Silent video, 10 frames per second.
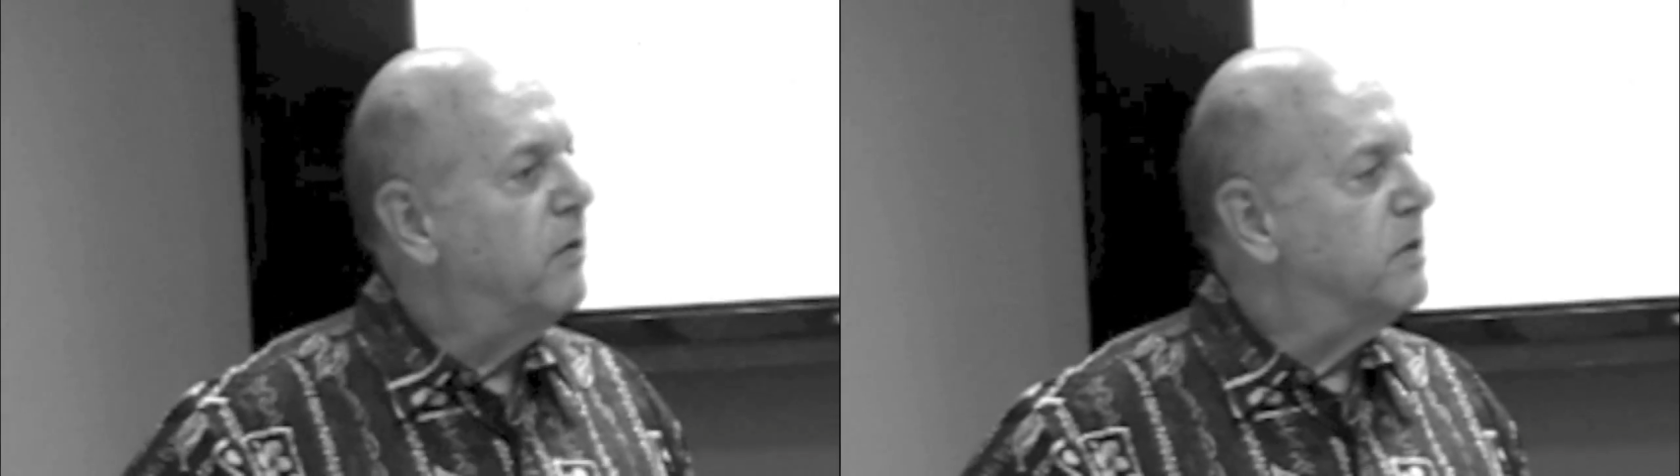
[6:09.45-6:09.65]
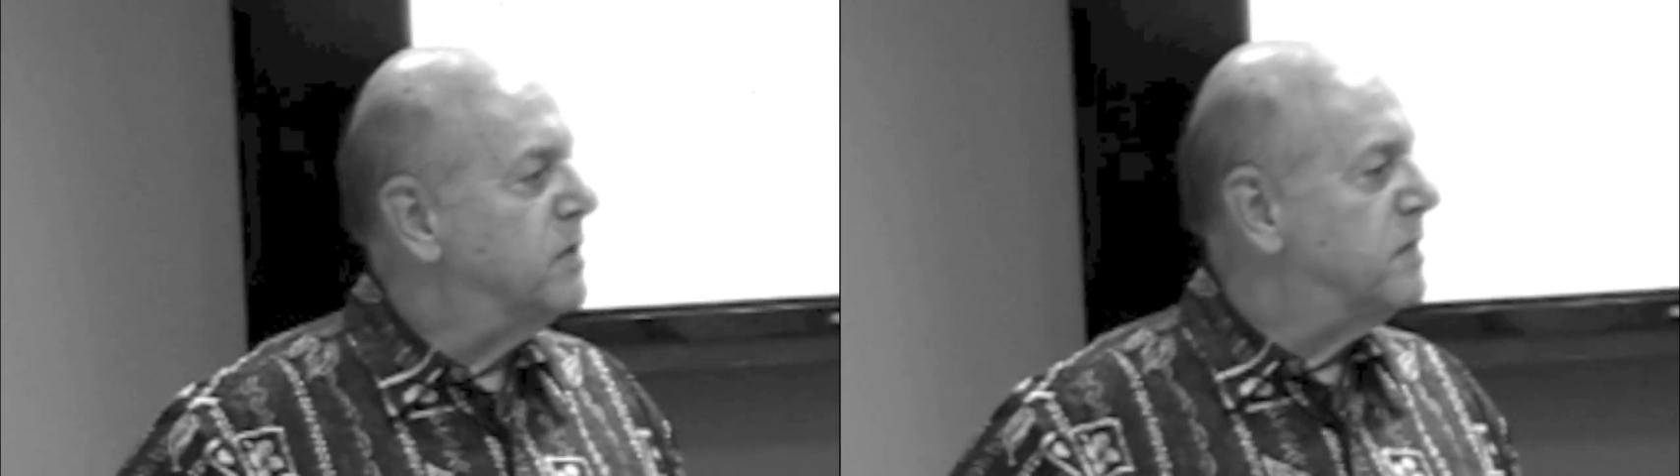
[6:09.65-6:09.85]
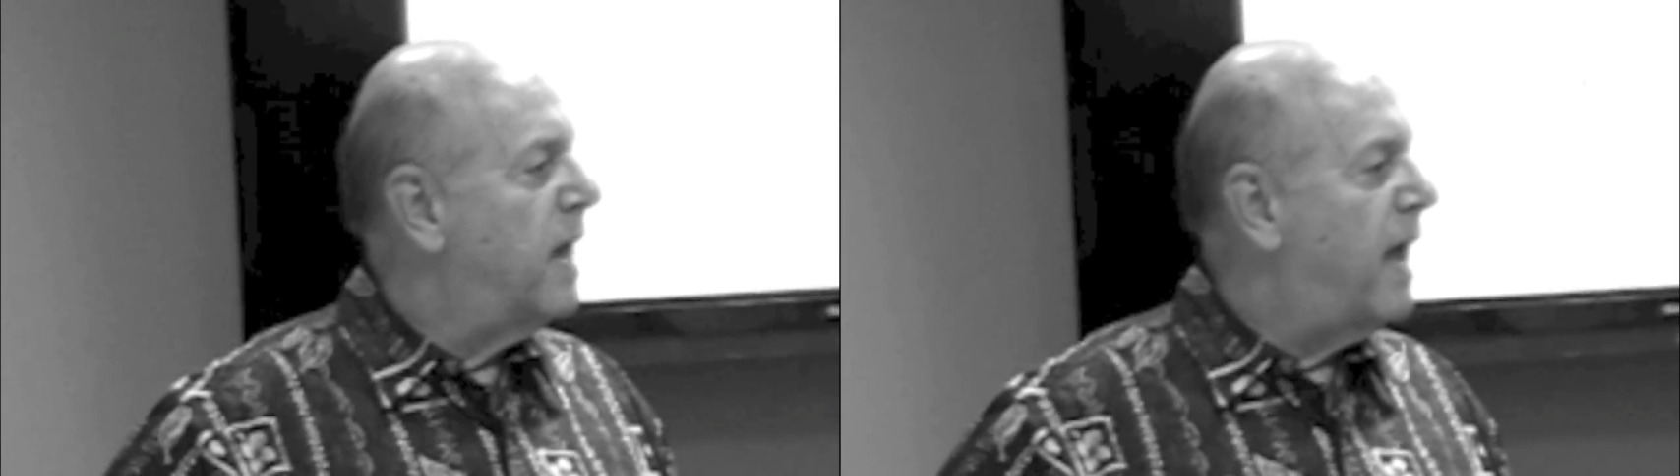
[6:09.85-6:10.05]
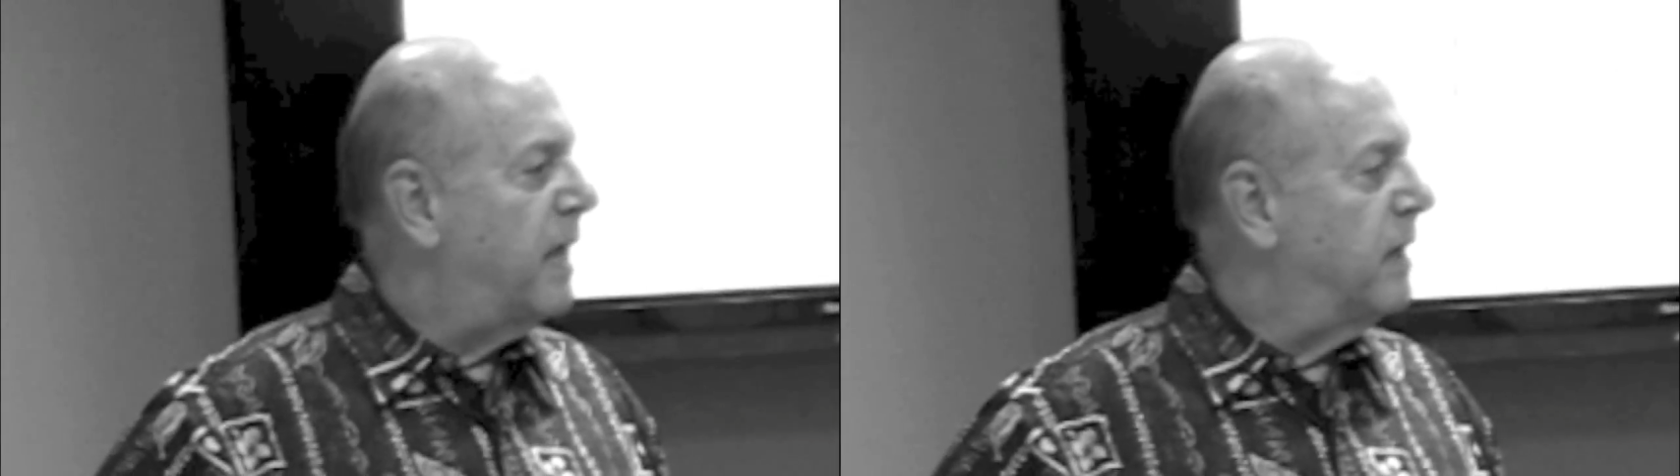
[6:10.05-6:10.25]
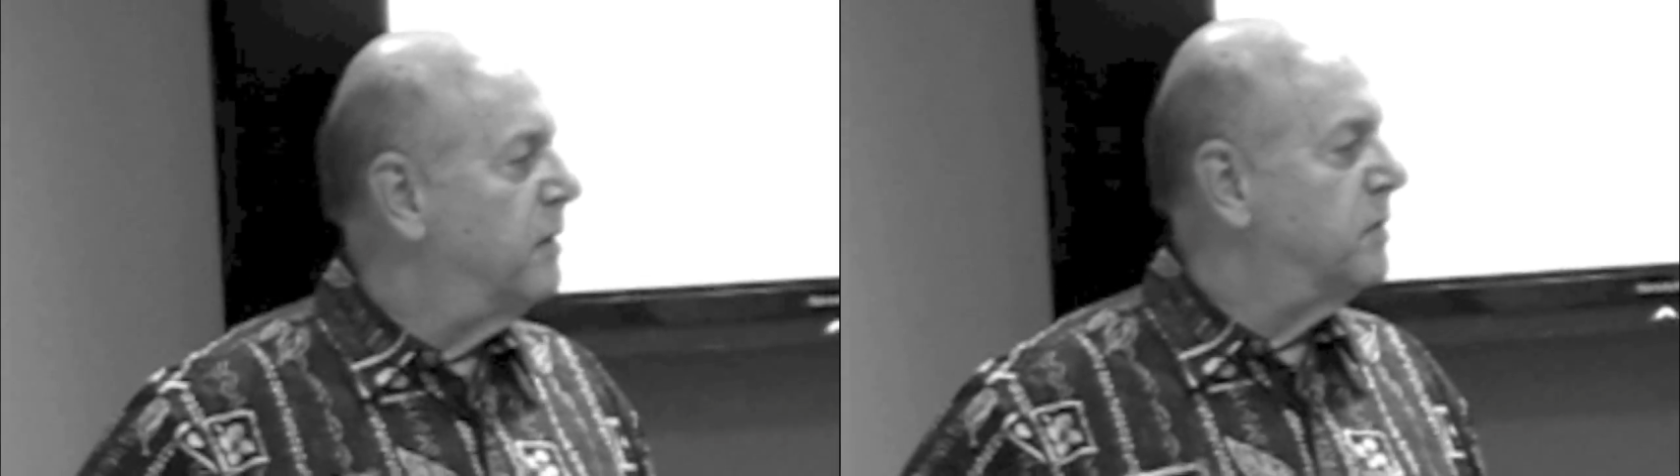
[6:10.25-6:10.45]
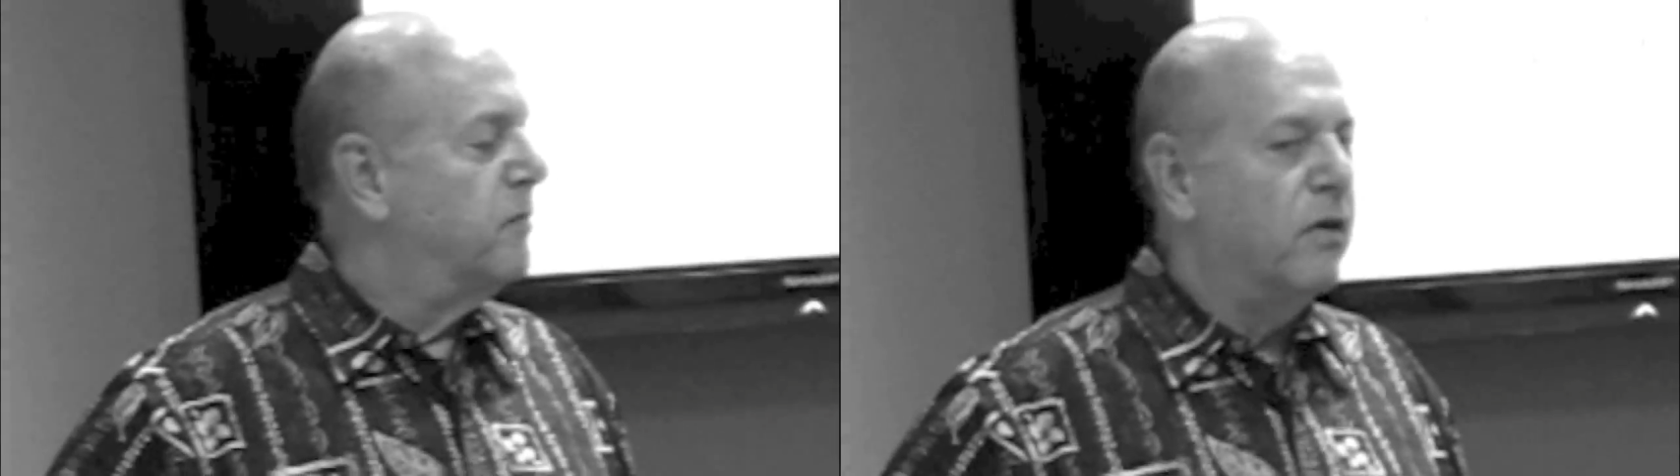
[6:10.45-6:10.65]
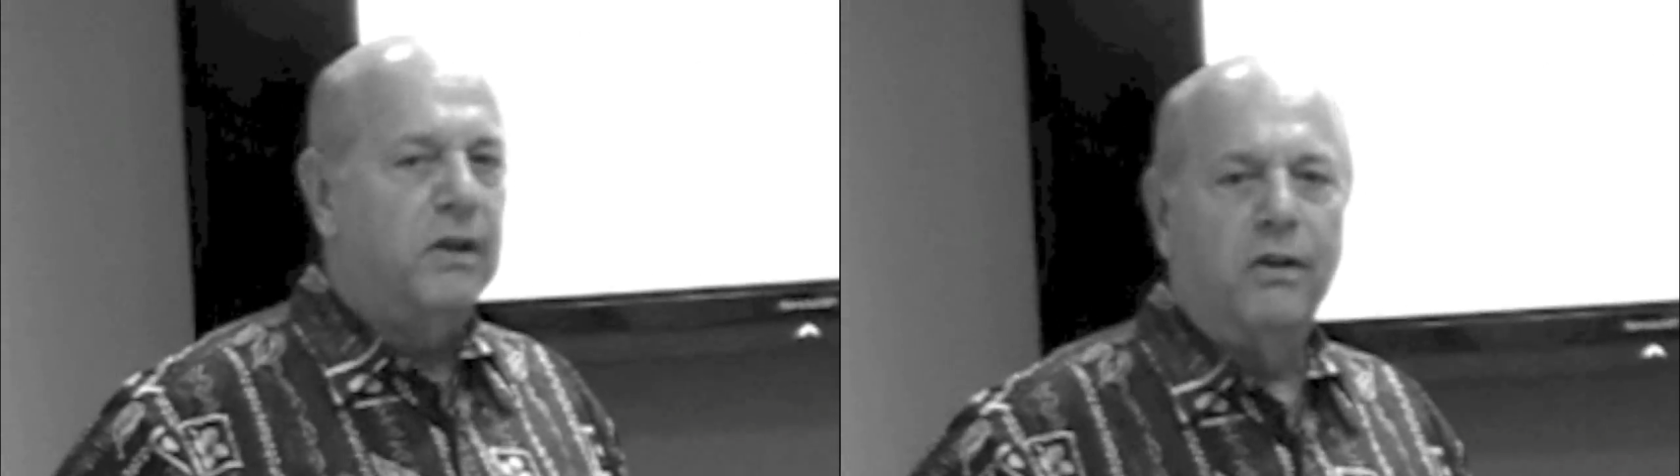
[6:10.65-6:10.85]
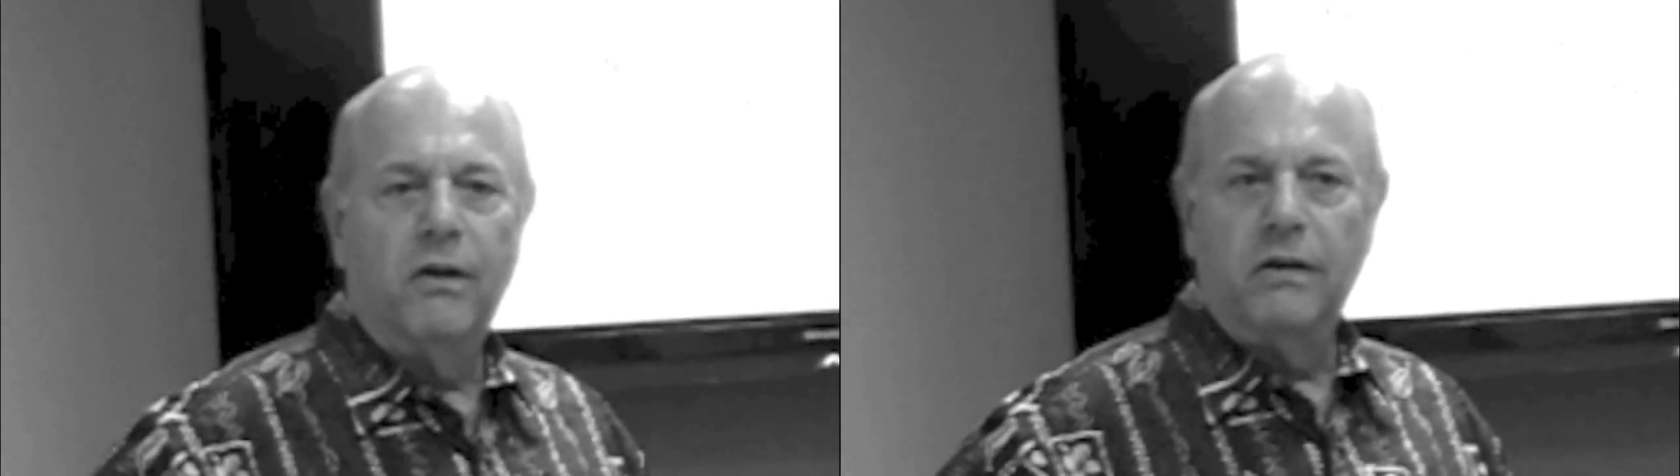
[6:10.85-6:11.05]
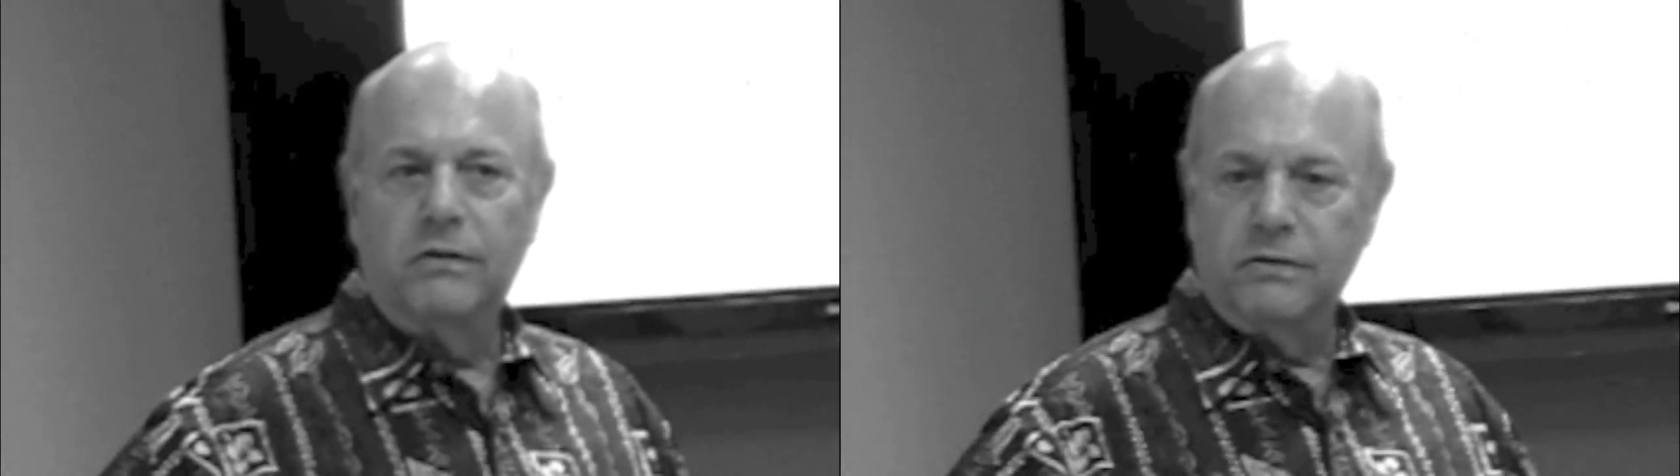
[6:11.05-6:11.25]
he was Italian, he was very dark.